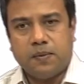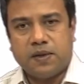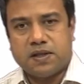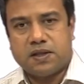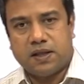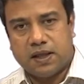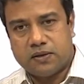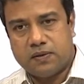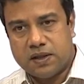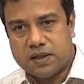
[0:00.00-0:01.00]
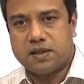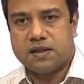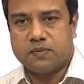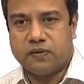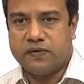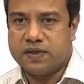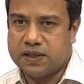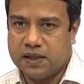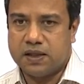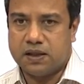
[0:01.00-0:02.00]
because the actual distance moved is
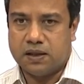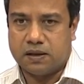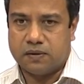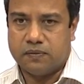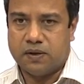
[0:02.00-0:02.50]
delta r.